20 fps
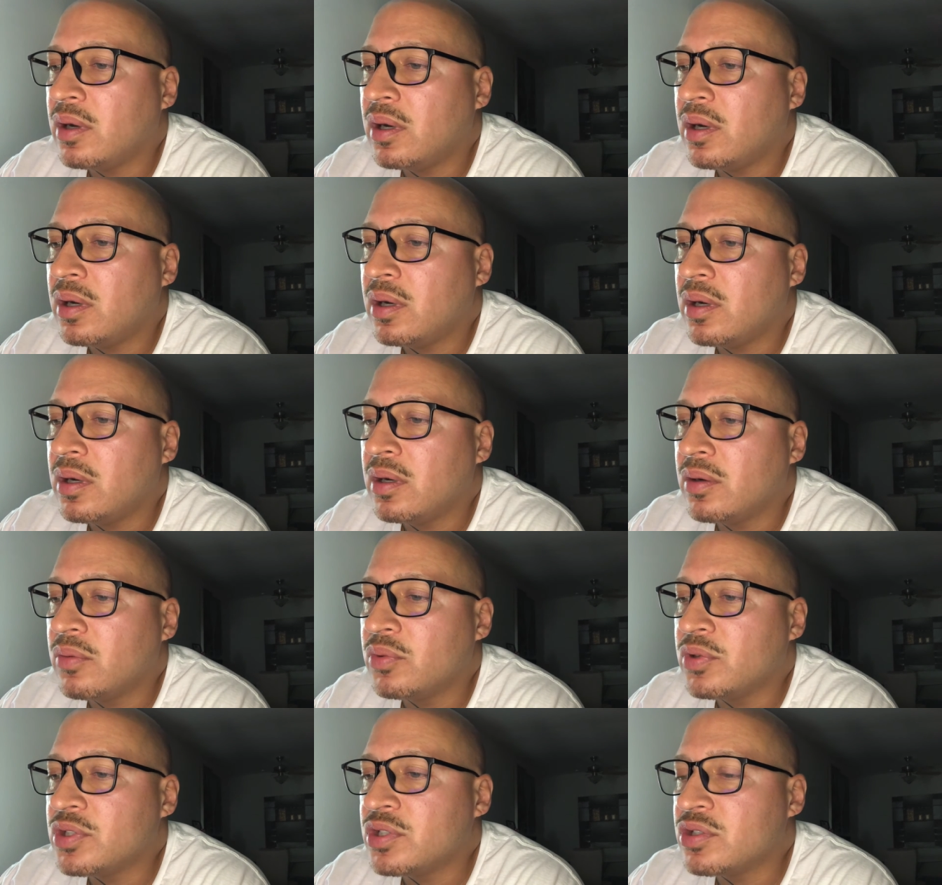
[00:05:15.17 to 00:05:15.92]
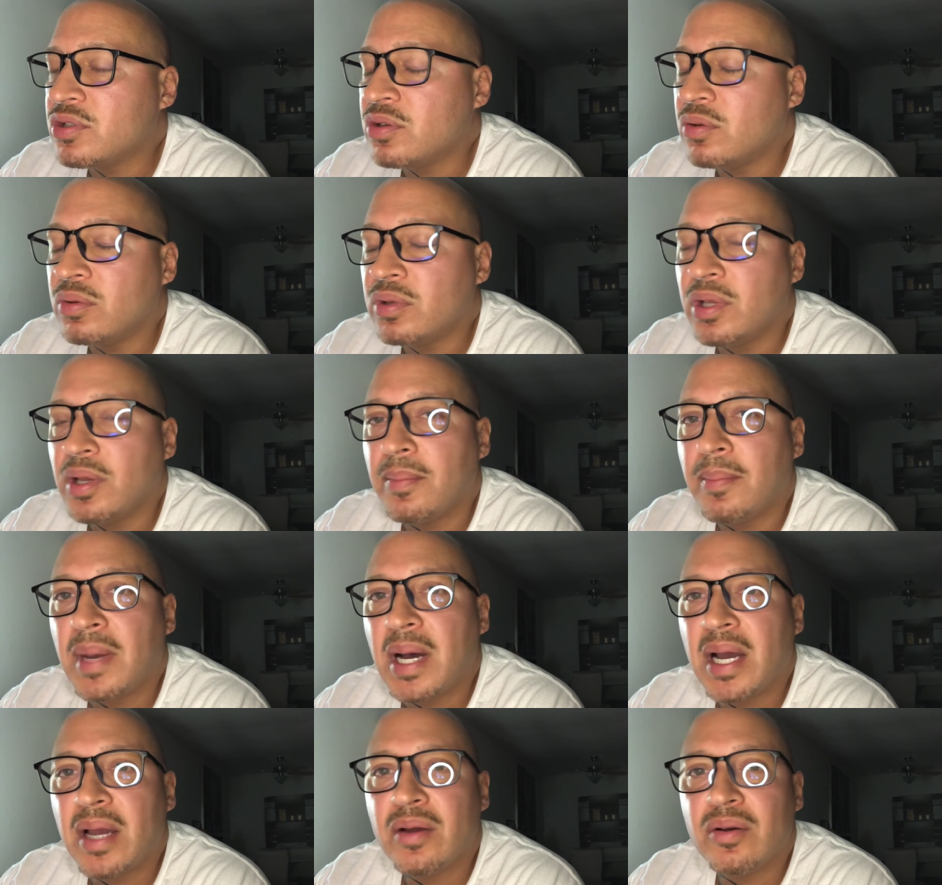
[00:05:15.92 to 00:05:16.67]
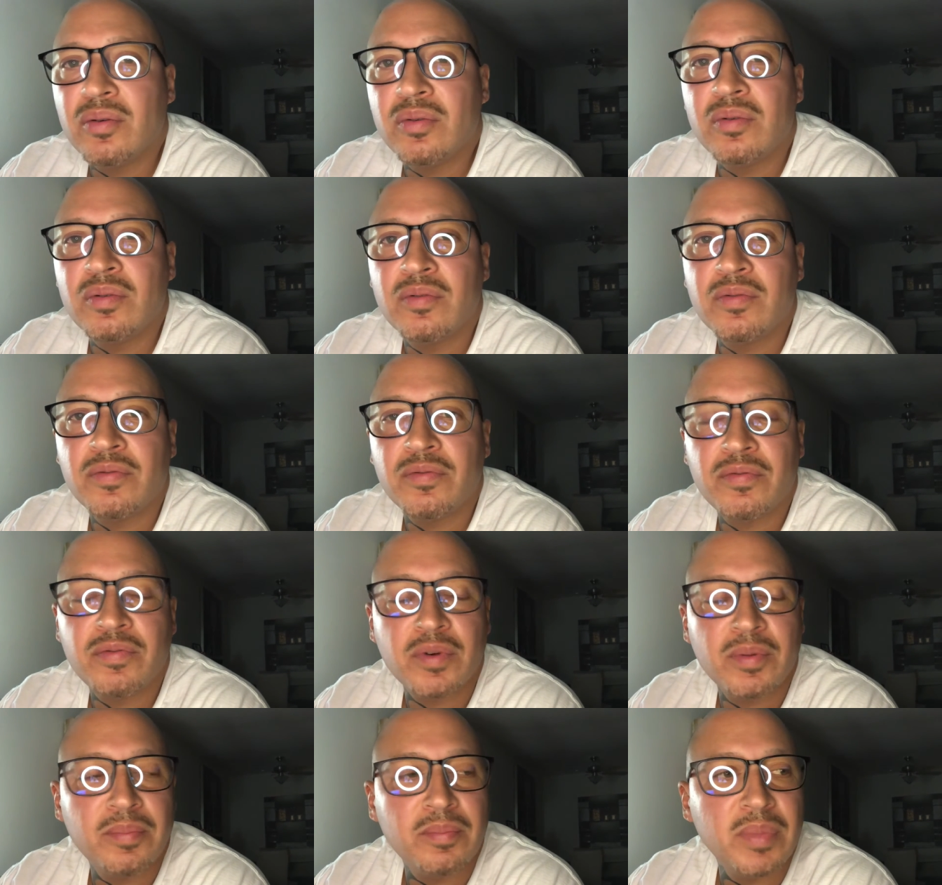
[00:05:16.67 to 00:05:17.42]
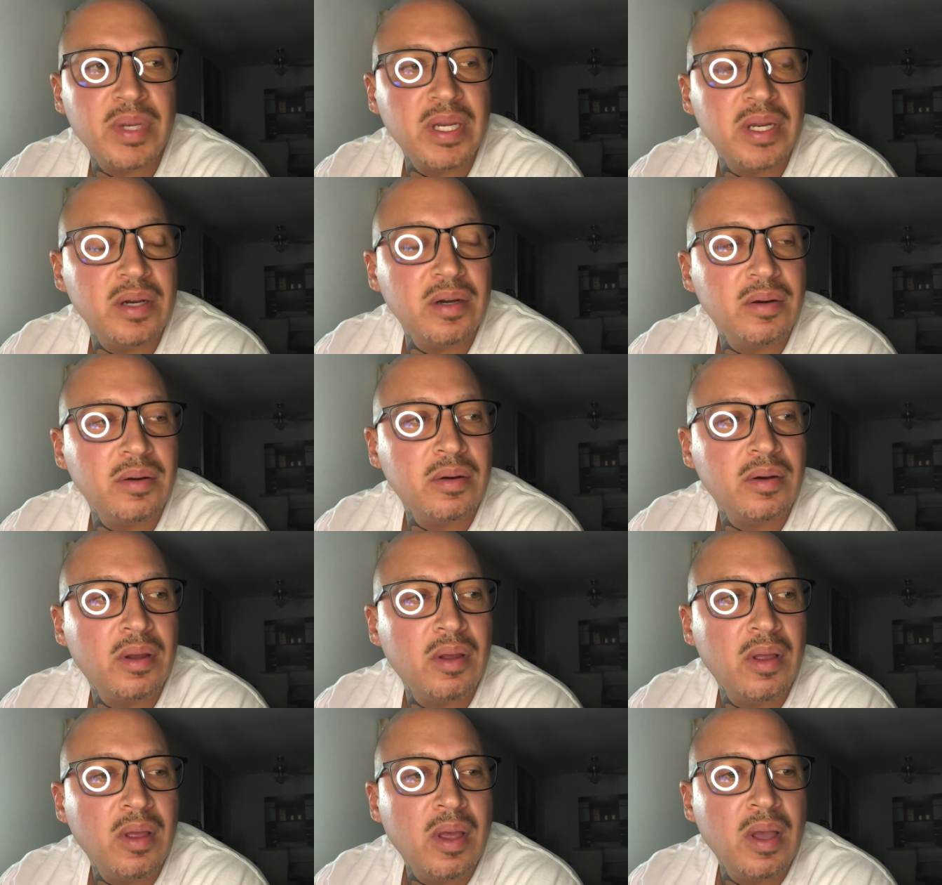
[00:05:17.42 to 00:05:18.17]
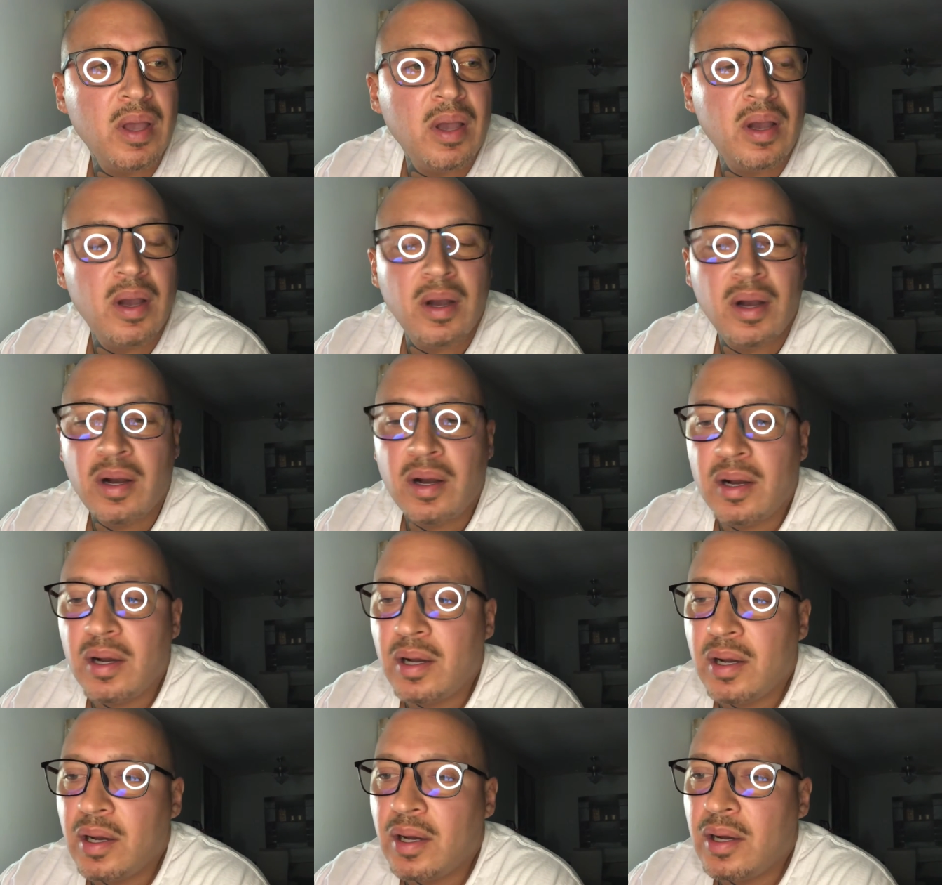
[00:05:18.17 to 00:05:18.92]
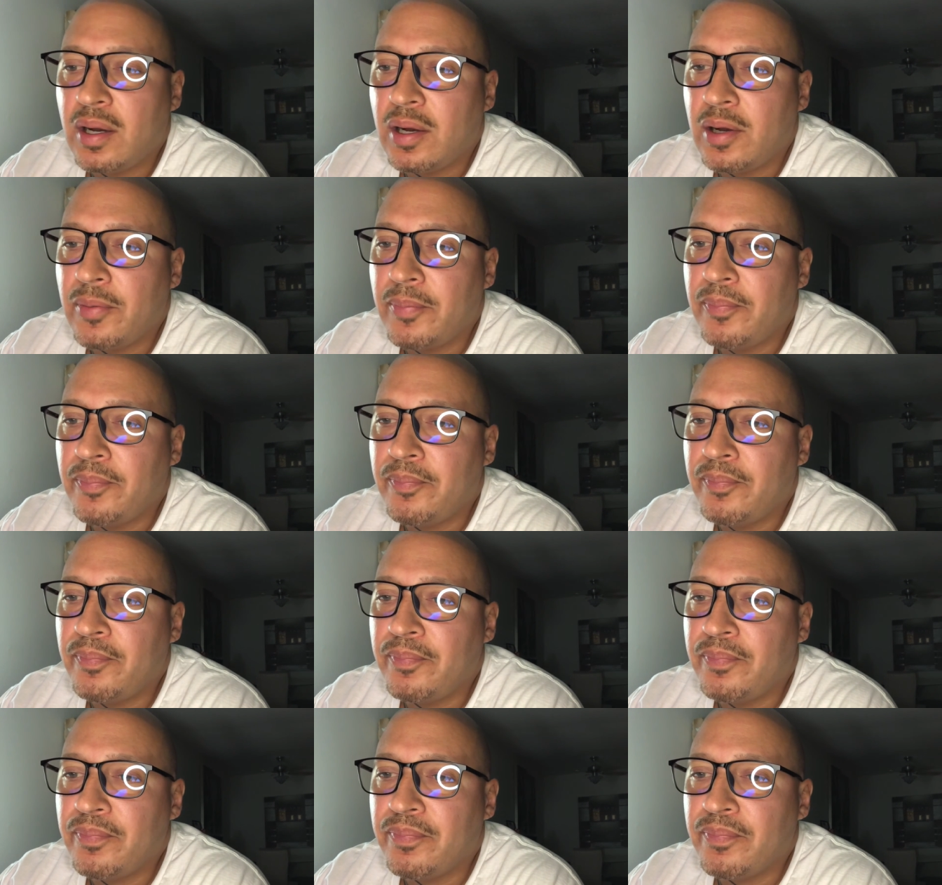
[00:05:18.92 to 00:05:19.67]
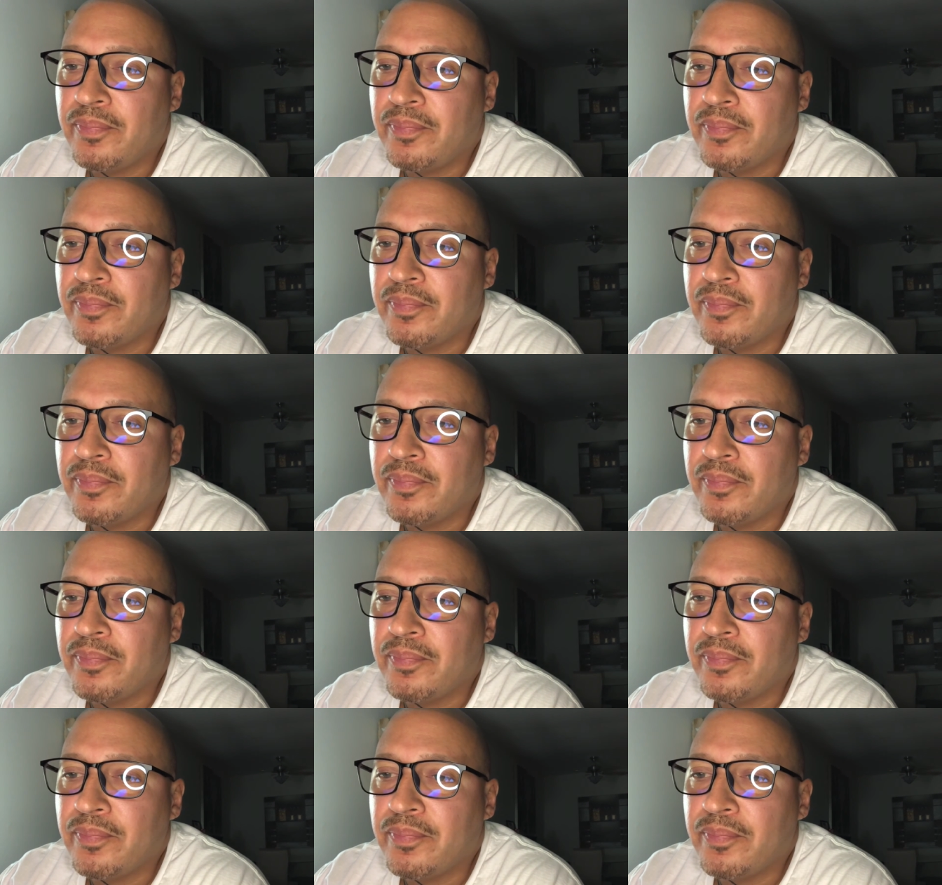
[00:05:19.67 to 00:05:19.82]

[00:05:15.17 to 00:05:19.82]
uh, which is only a mile from here. Um,